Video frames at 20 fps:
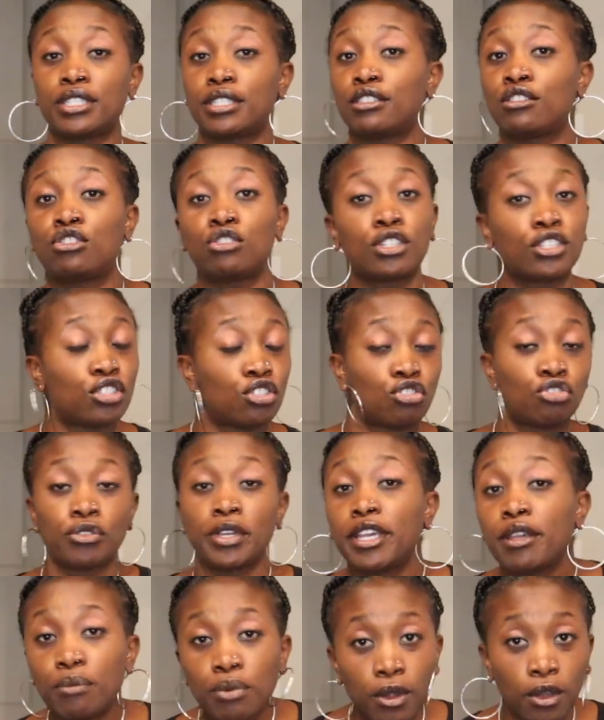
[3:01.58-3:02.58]
to the Georgia
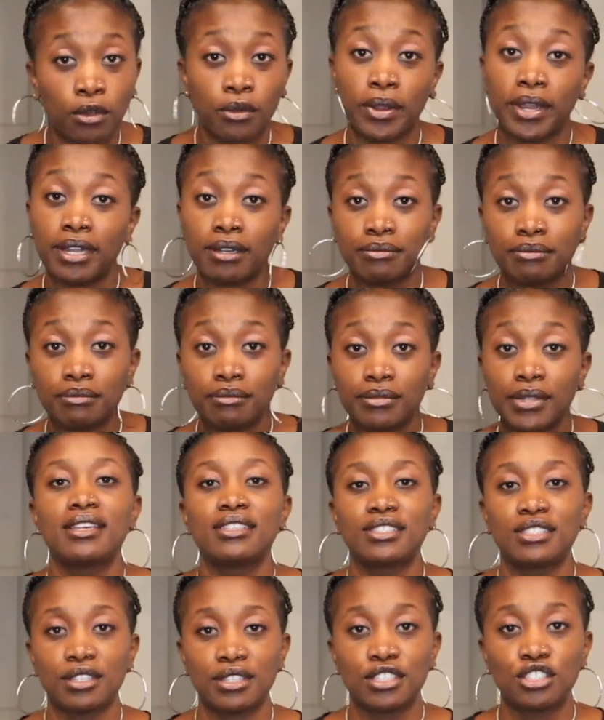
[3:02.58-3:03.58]
Dream program.
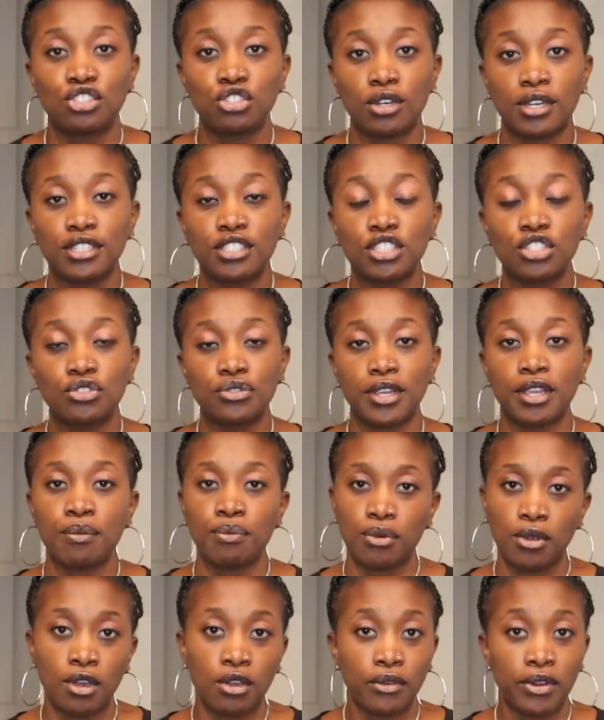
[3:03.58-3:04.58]
So the Georgia
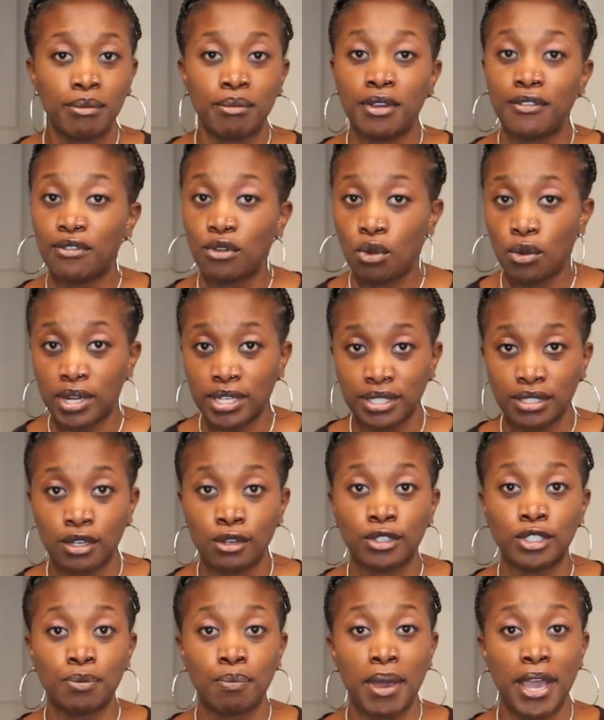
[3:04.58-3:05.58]
Dream program, of course,
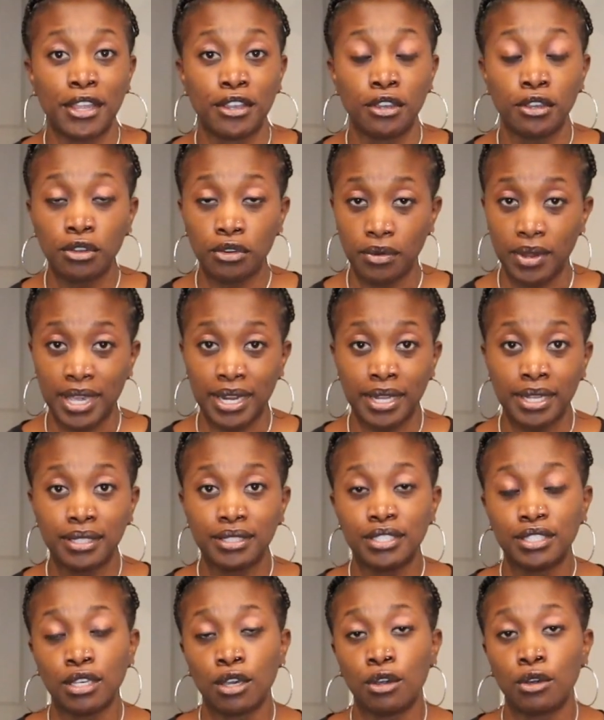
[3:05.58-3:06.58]
goes by your
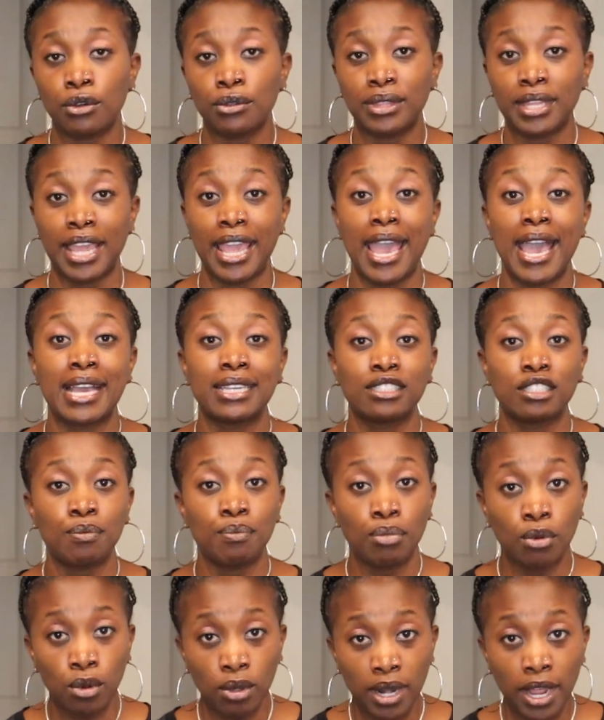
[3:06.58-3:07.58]
credit. So they had to
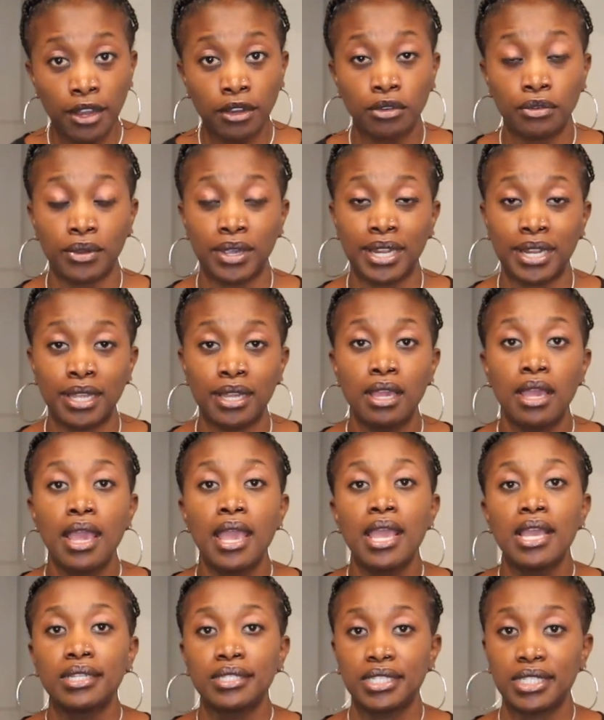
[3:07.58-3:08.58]
pull our credit
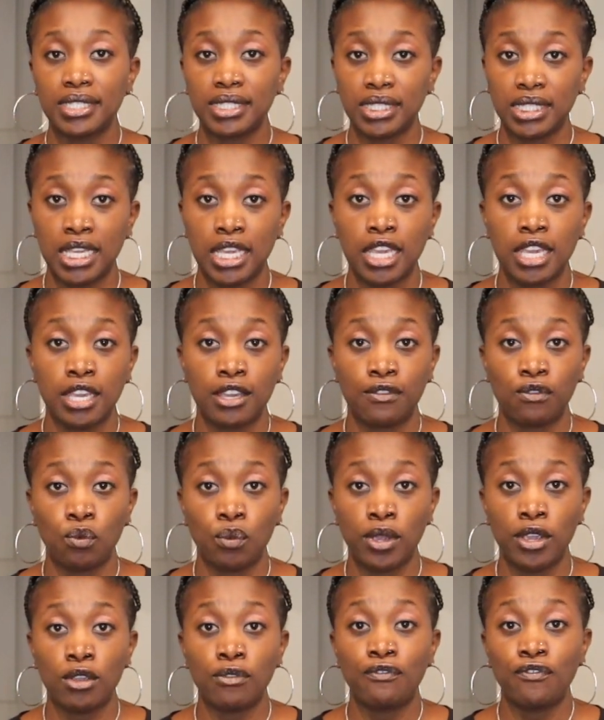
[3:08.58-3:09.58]
to see if
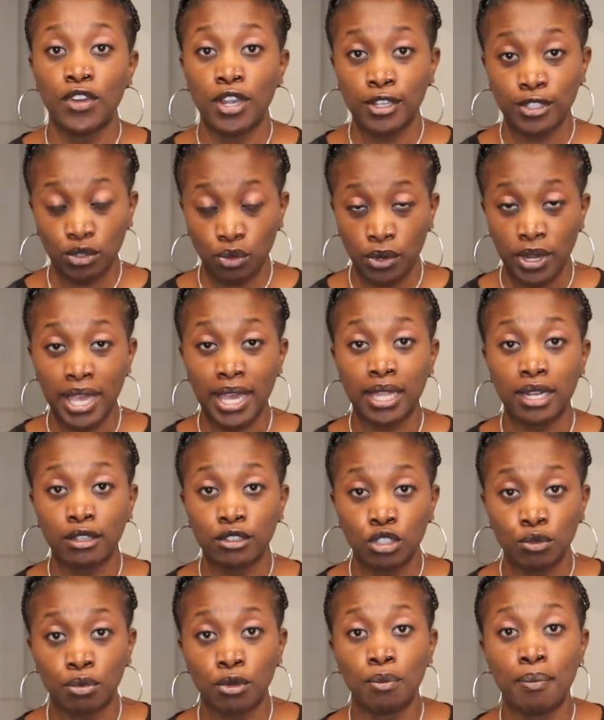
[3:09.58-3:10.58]
we first were
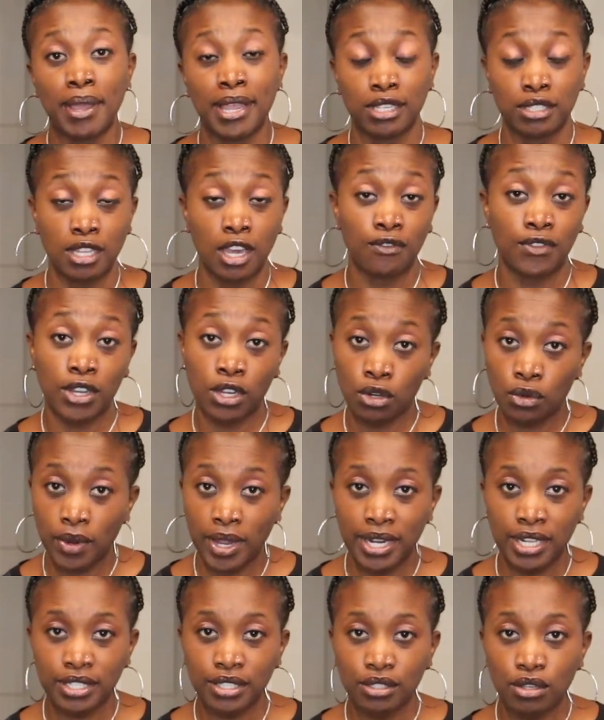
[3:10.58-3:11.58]
eligible based off our
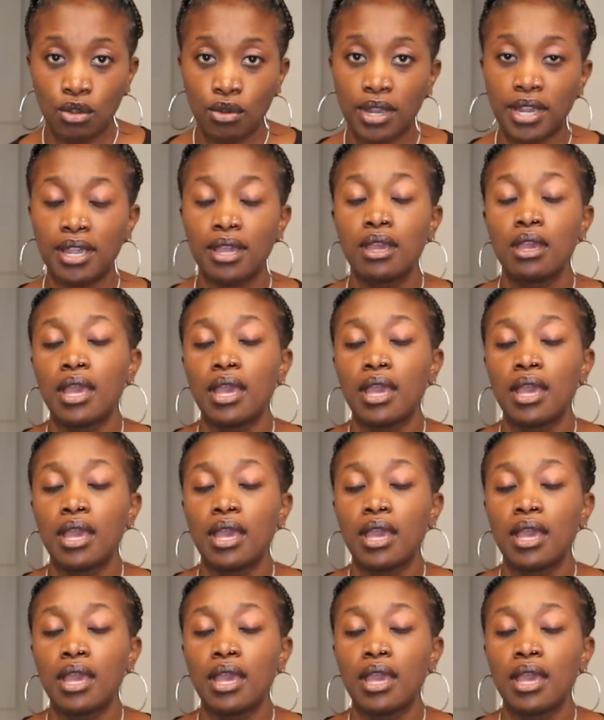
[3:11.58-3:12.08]
credit score.